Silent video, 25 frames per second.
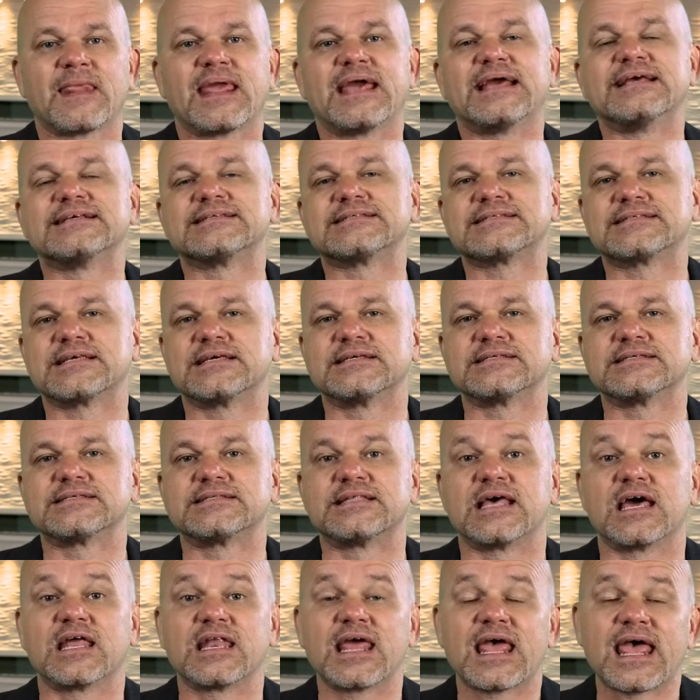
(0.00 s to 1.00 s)
it says
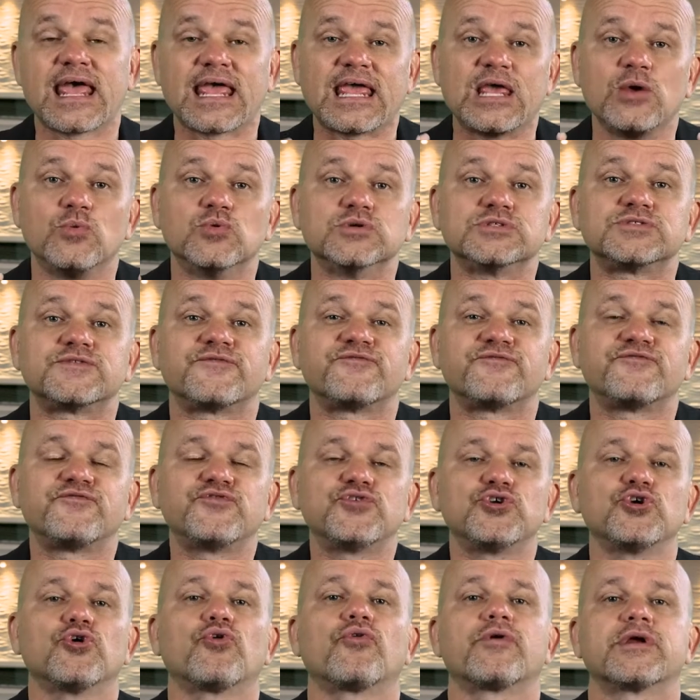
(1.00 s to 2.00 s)
that he was
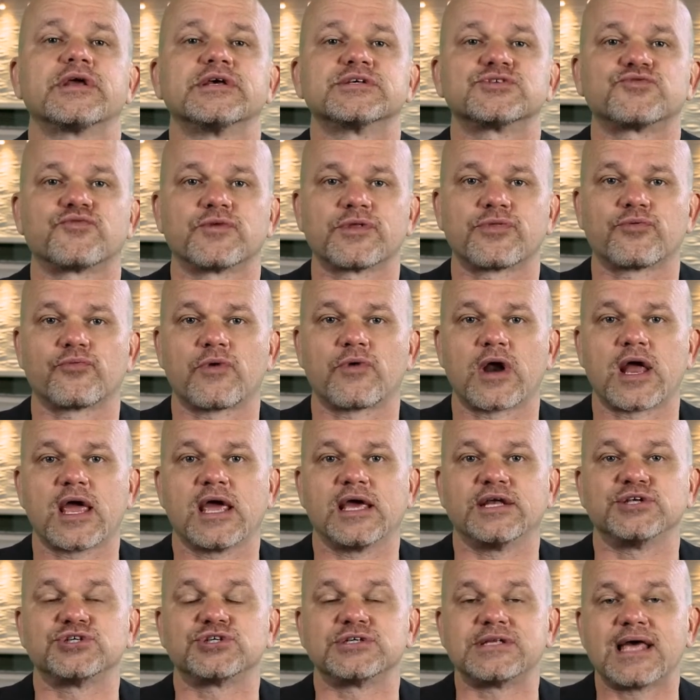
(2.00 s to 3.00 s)
furious with
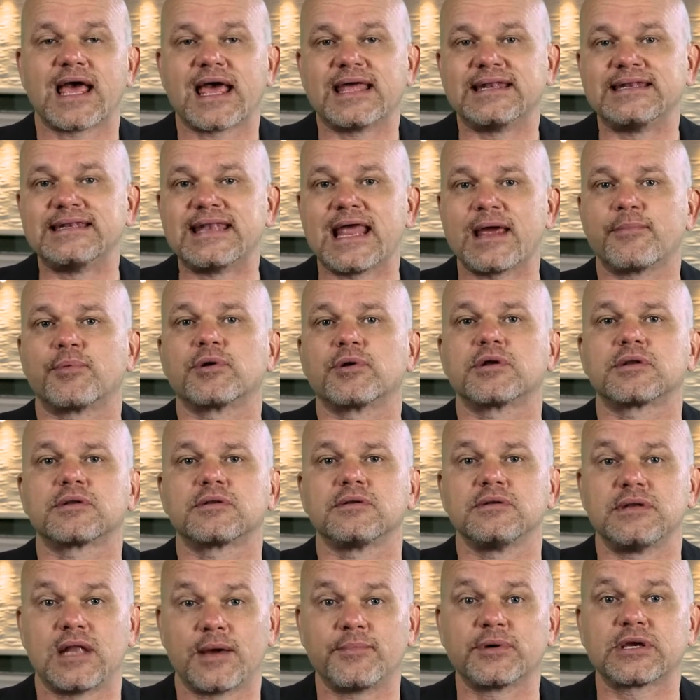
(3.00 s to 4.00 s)
rage, and
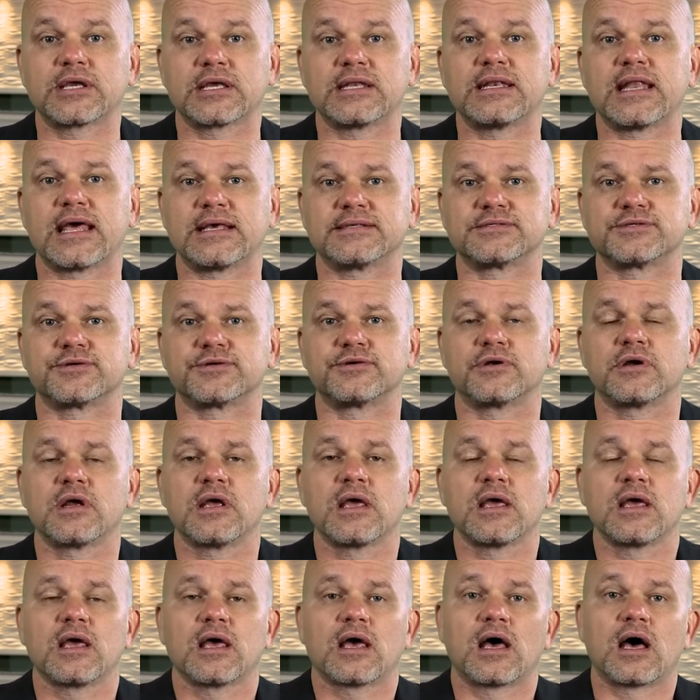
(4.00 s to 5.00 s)
Nebuchadnezzar,
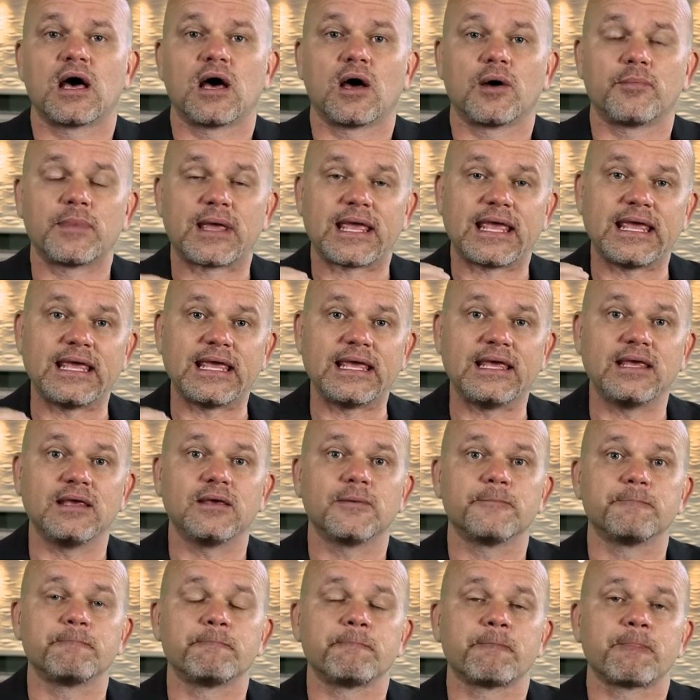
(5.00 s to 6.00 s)
um,
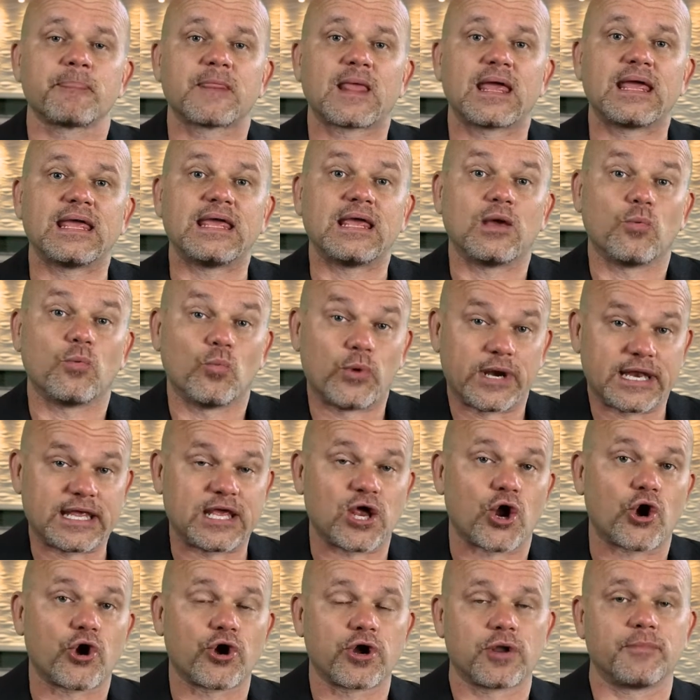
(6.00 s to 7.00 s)
he when he
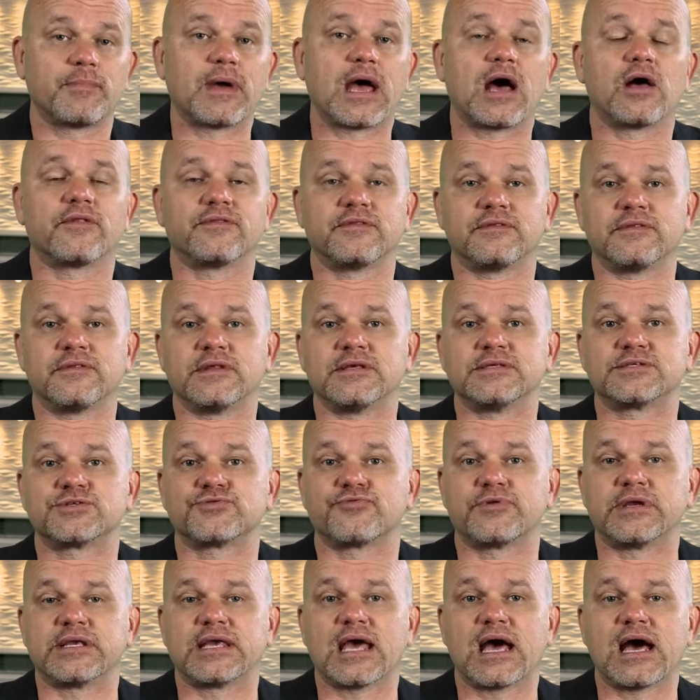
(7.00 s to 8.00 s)
heard about these
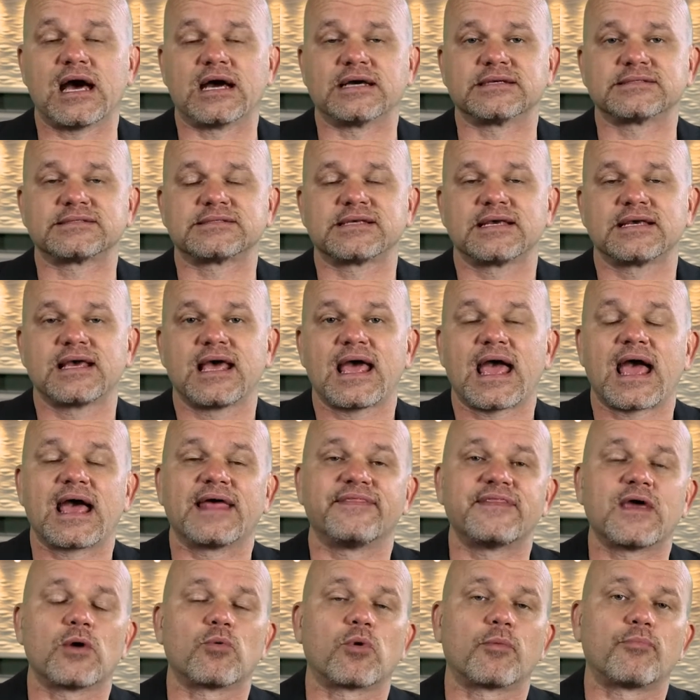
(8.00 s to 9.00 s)
three guys
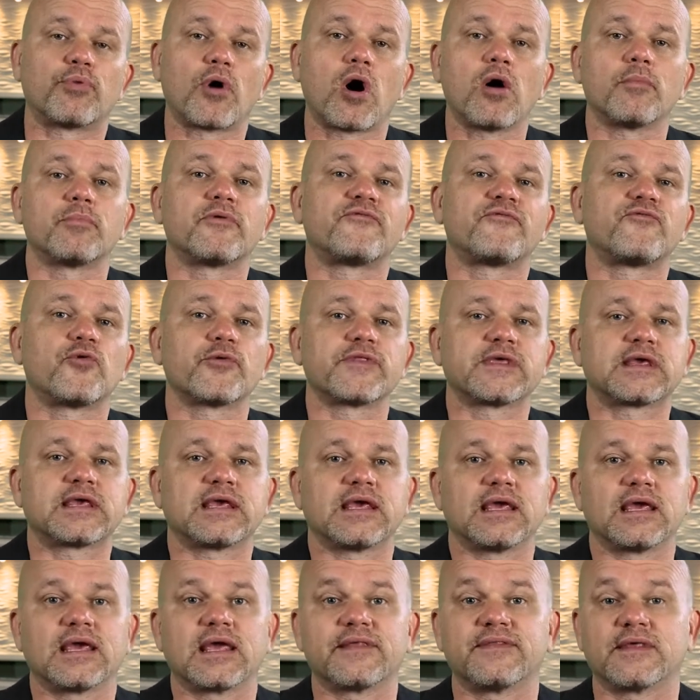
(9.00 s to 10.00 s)
and they were brought before the
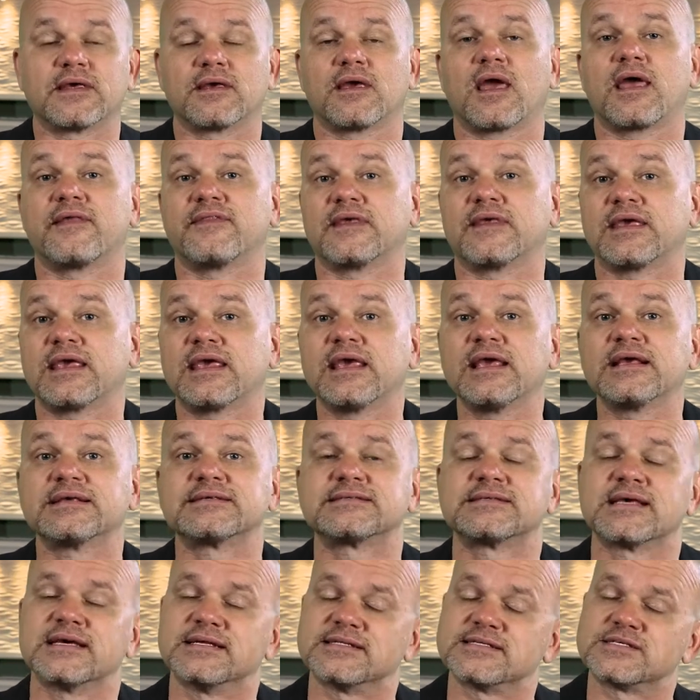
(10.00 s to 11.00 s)
king and, they, and the king
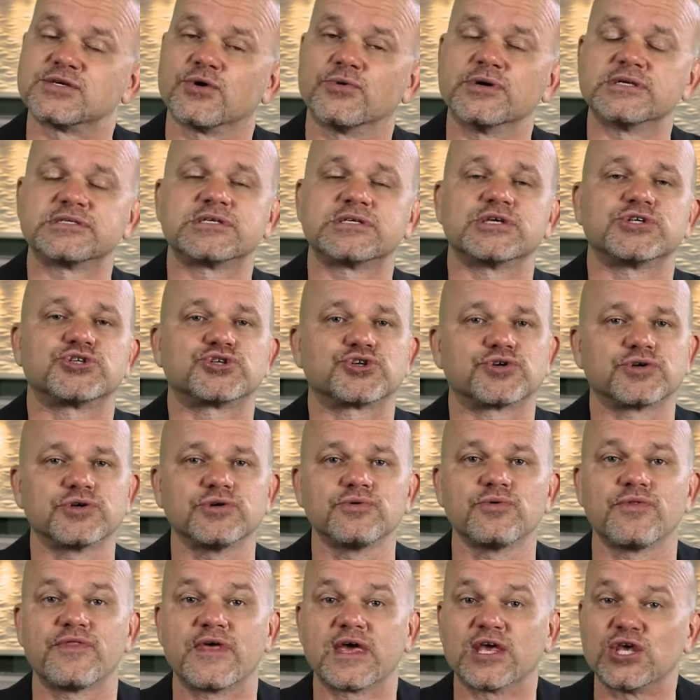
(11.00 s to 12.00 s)
said so is it
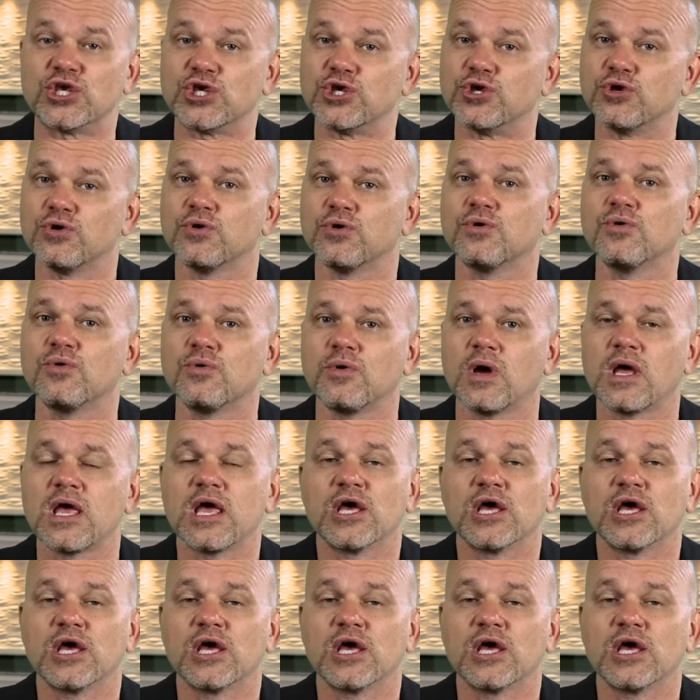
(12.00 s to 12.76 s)
true that you